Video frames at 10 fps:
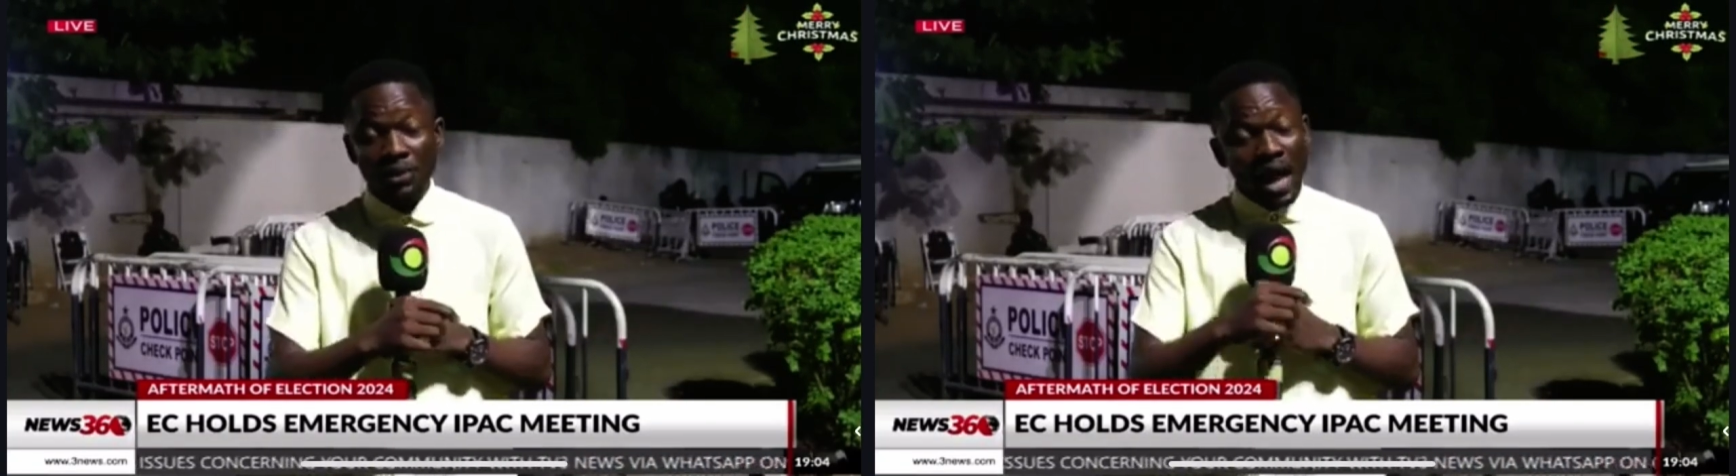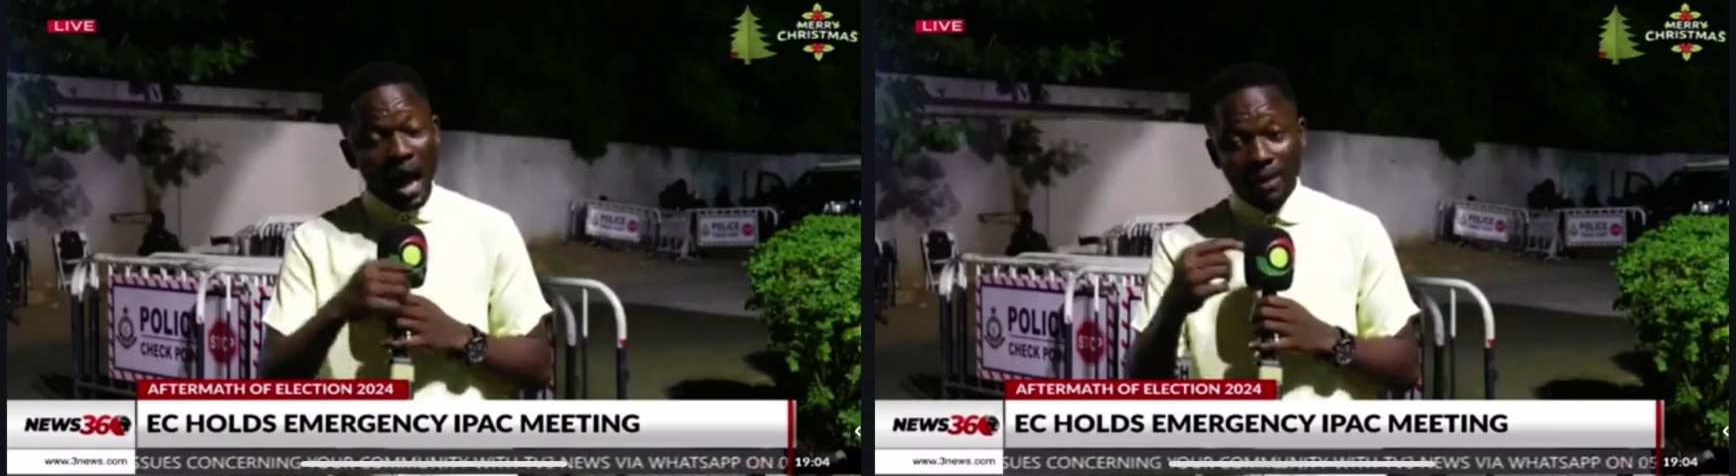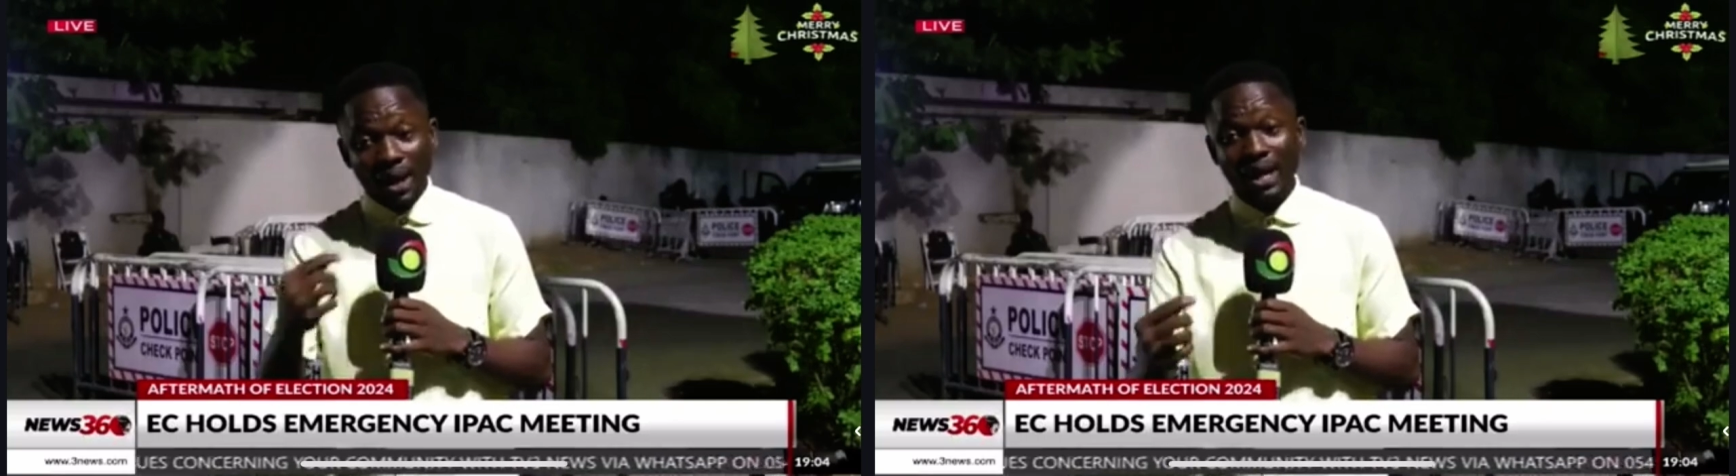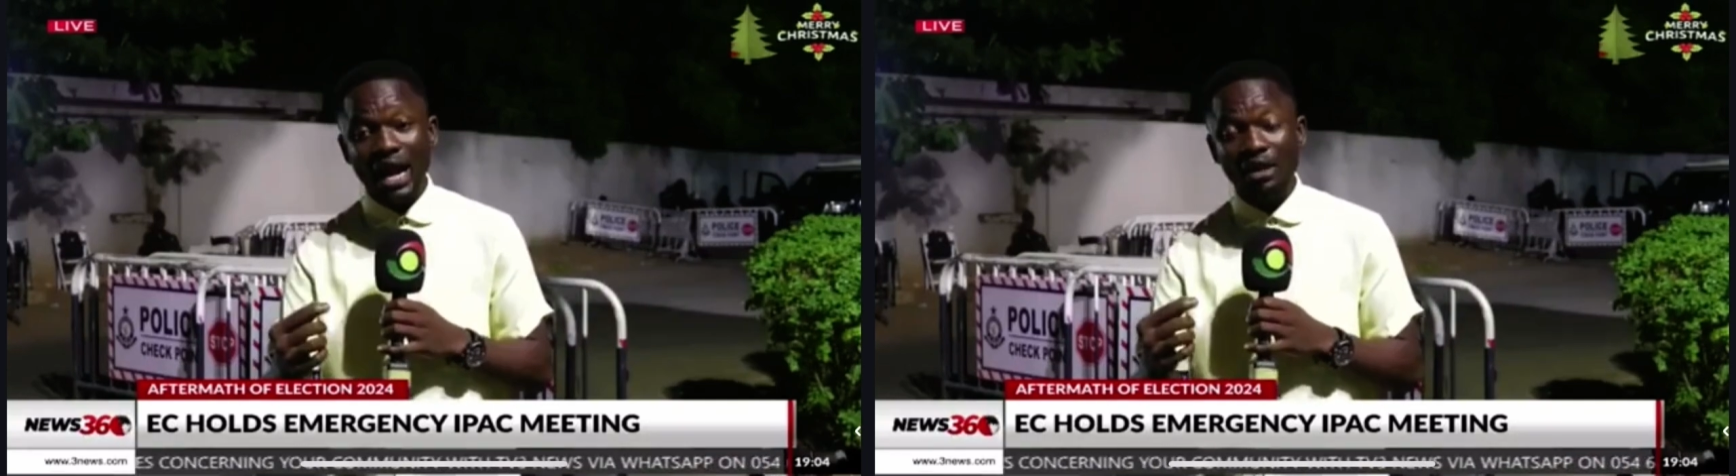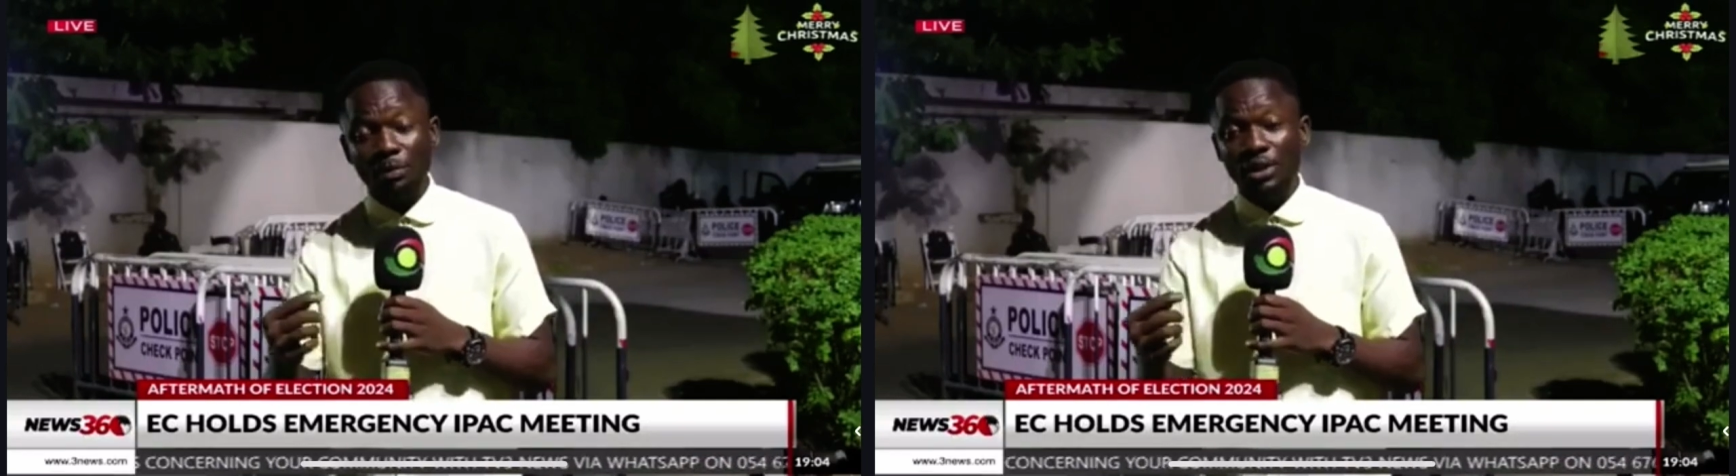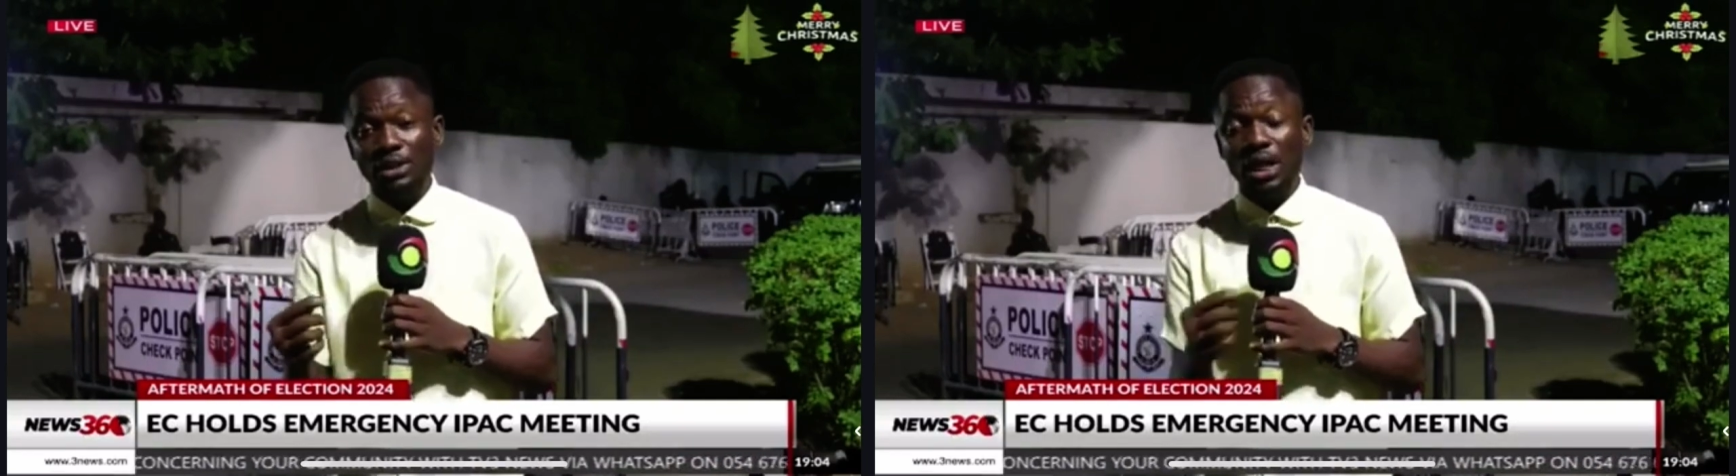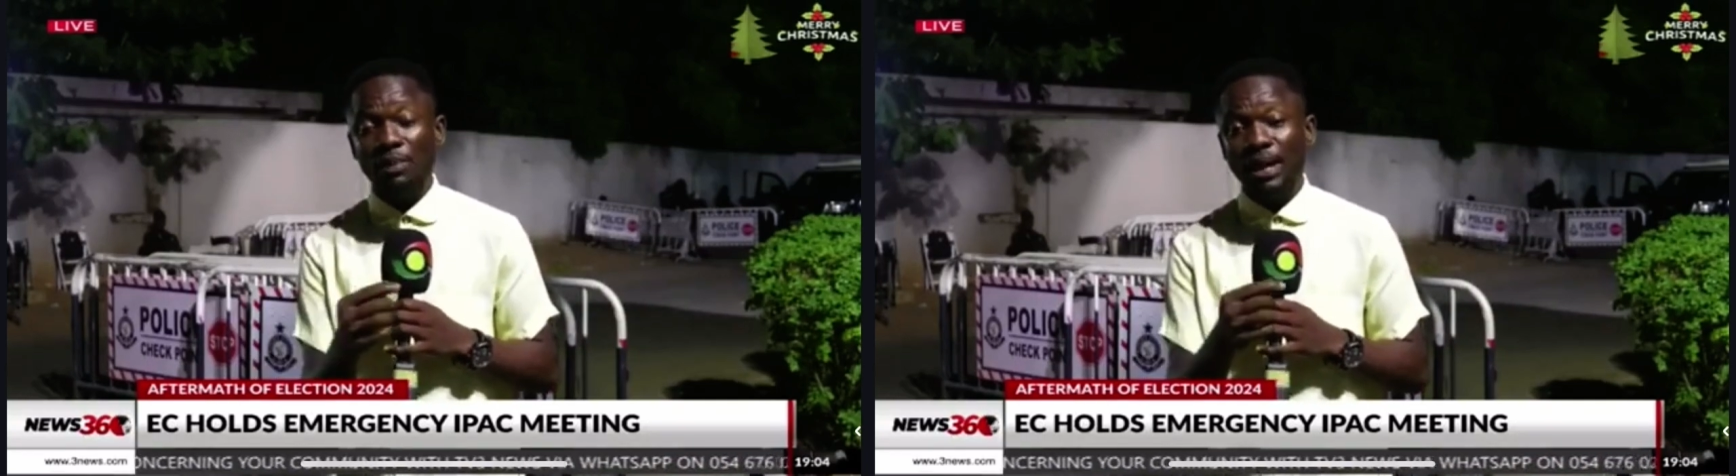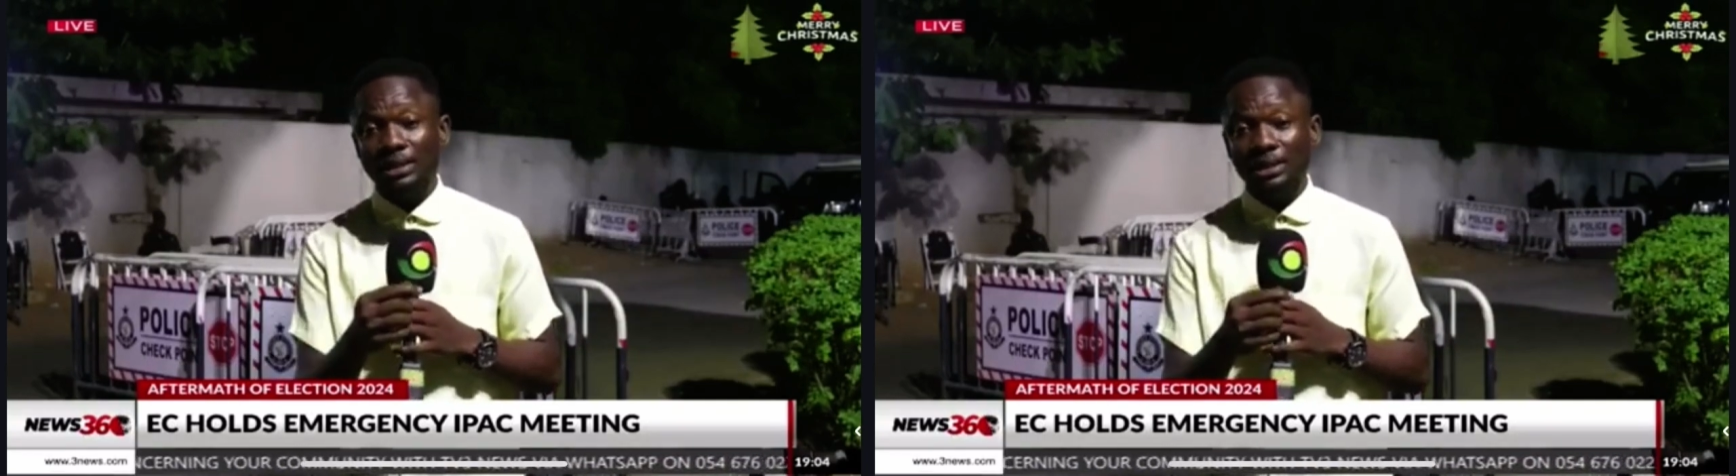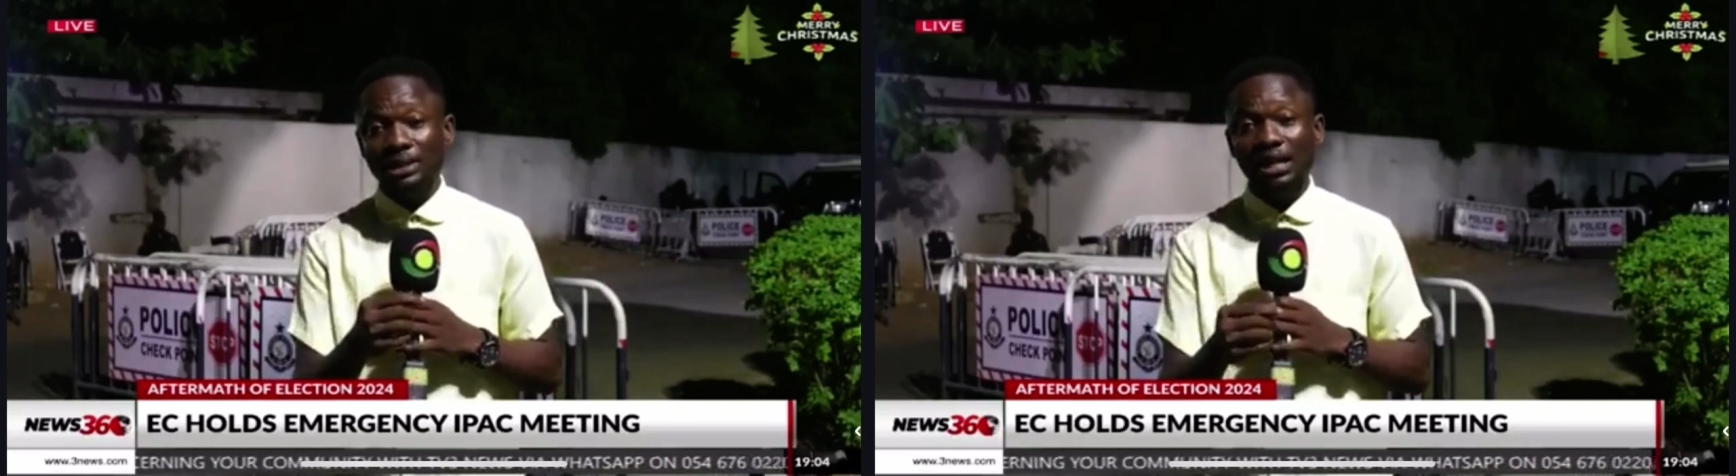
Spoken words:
among other political parties